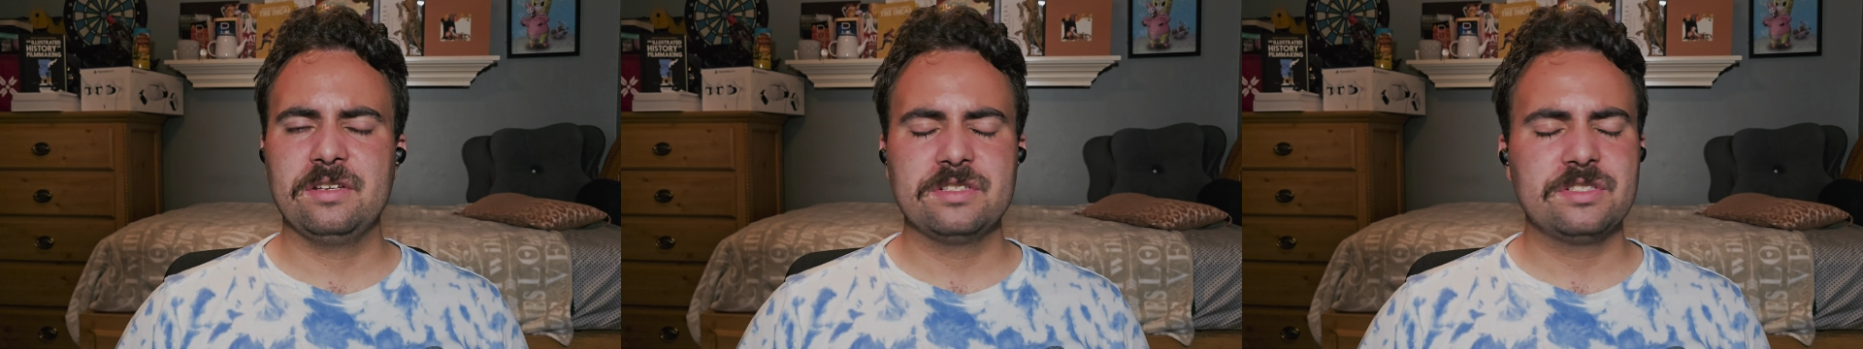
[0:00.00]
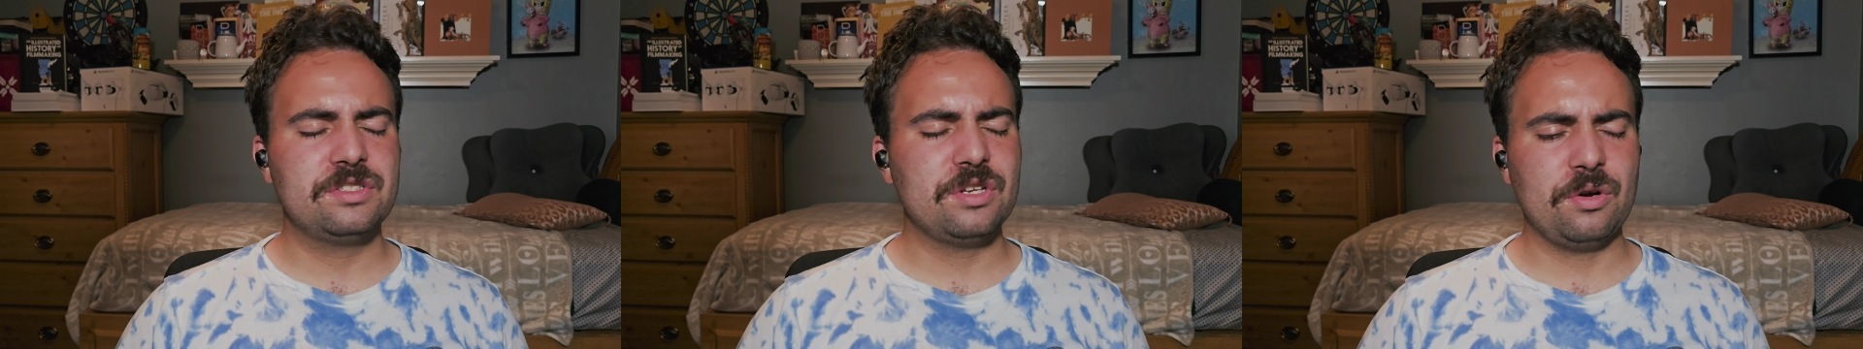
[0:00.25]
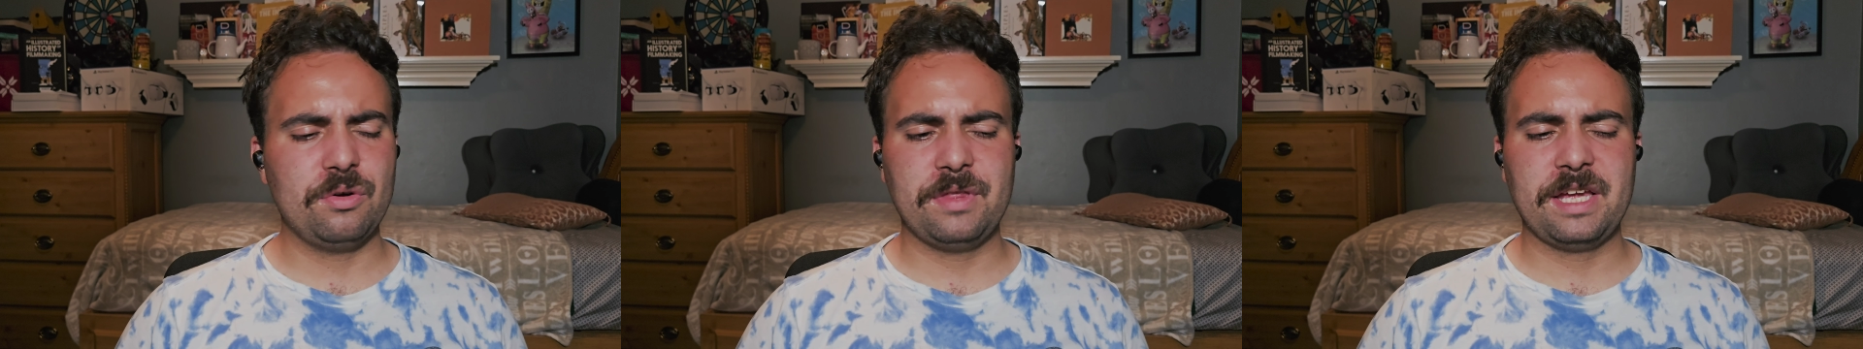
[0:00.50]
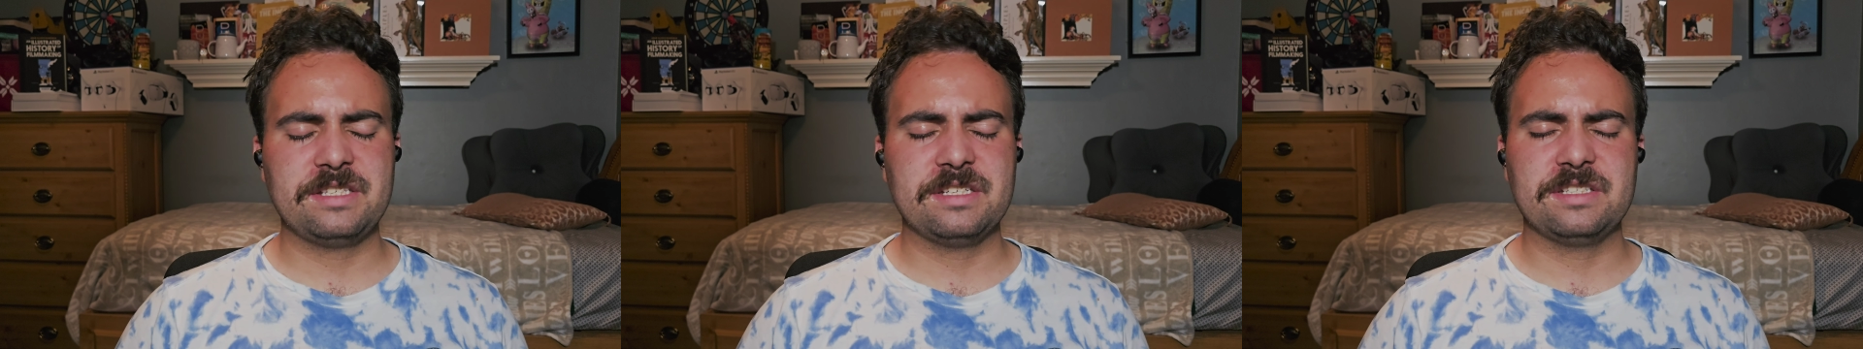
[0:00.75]
So
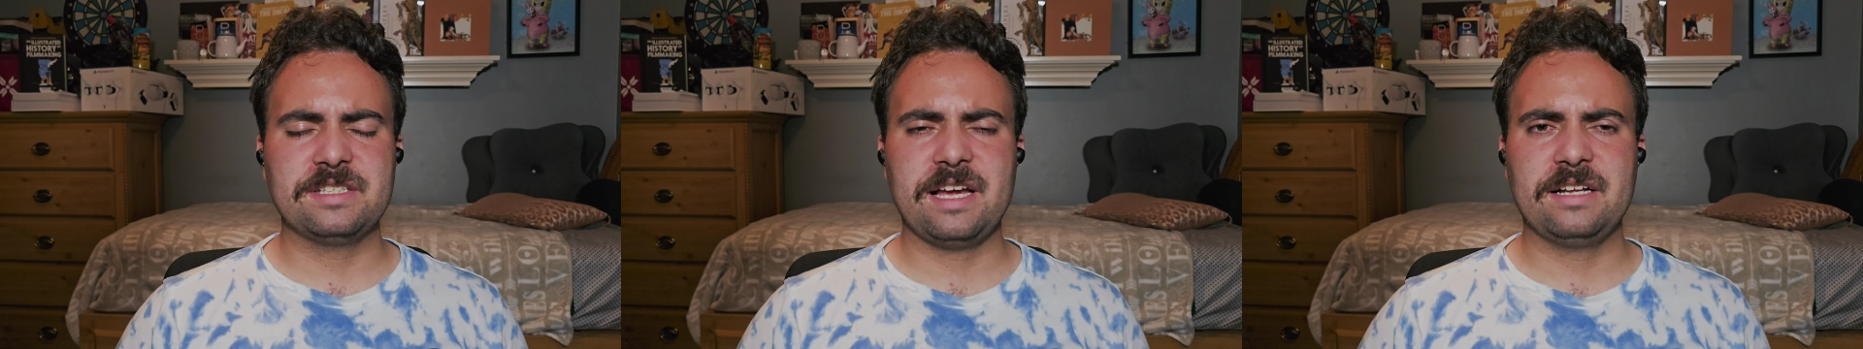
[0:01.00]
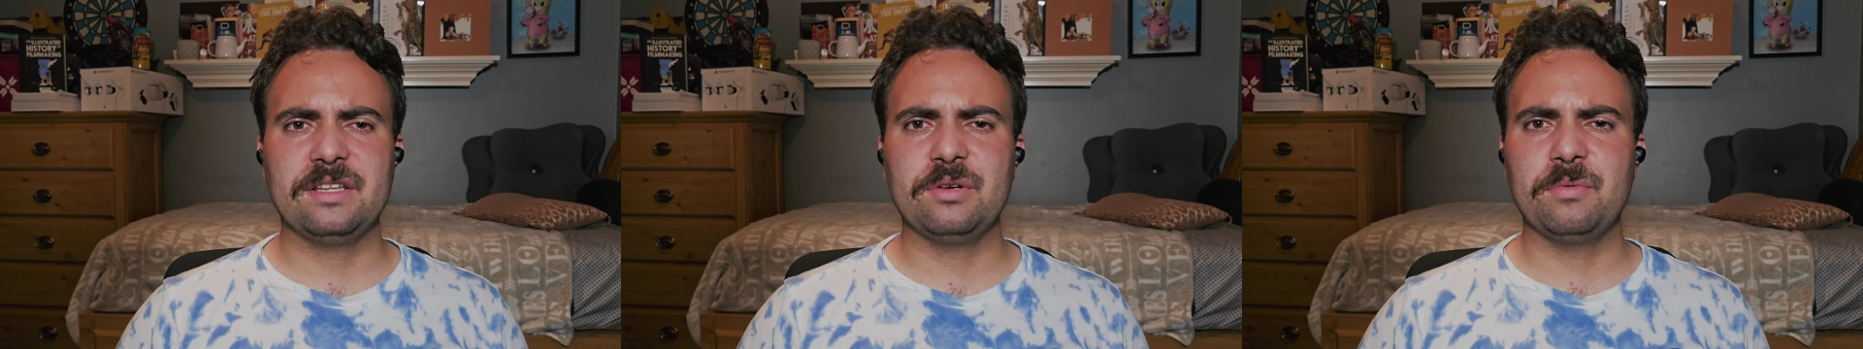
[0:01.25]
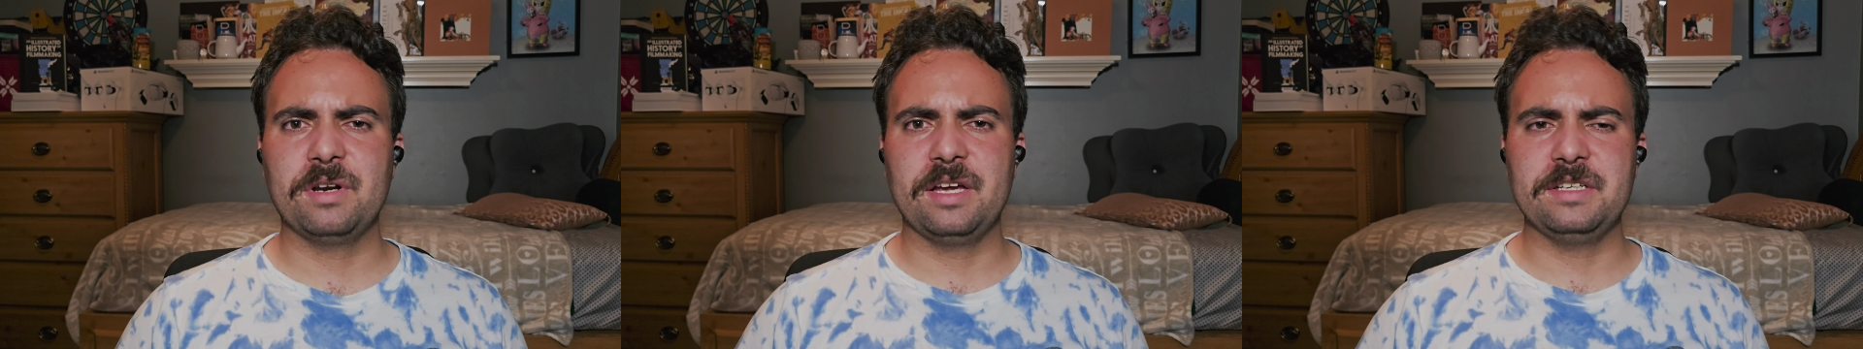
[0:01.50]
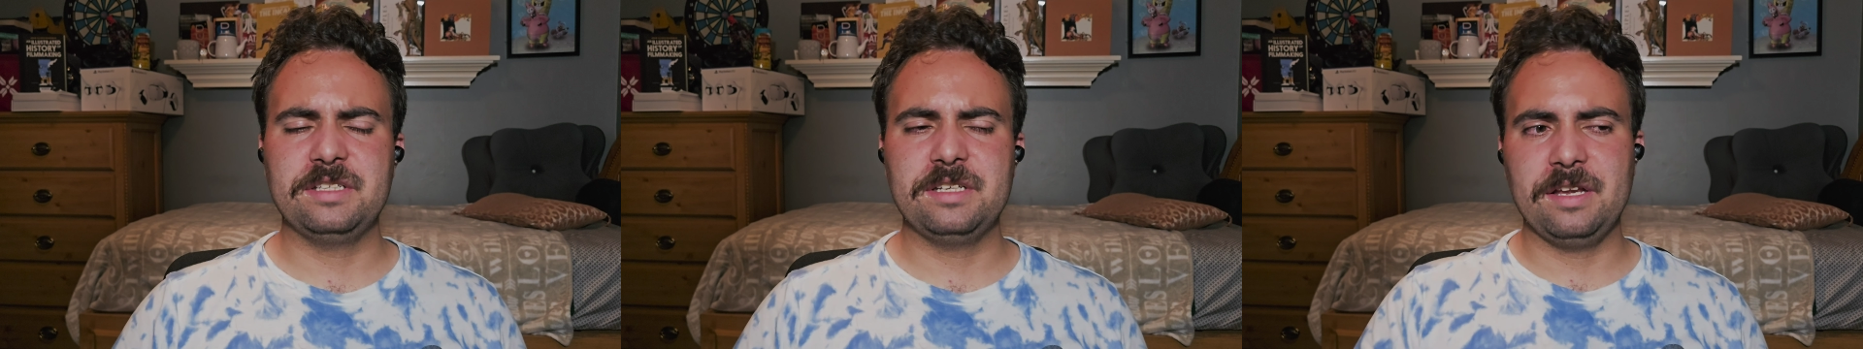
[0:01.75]
that's exactly what
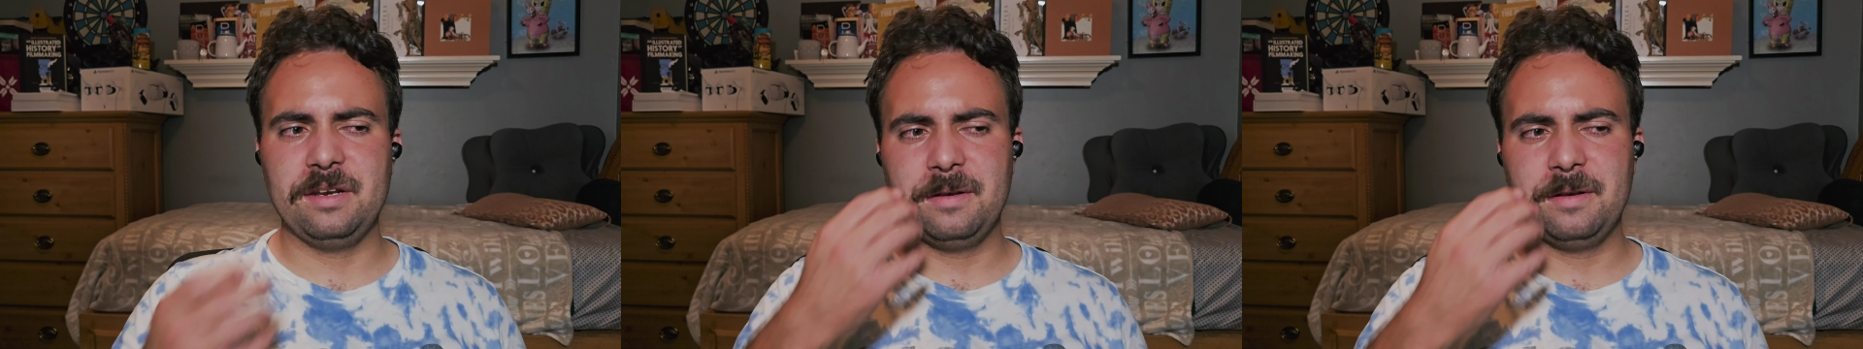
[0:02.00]
I did.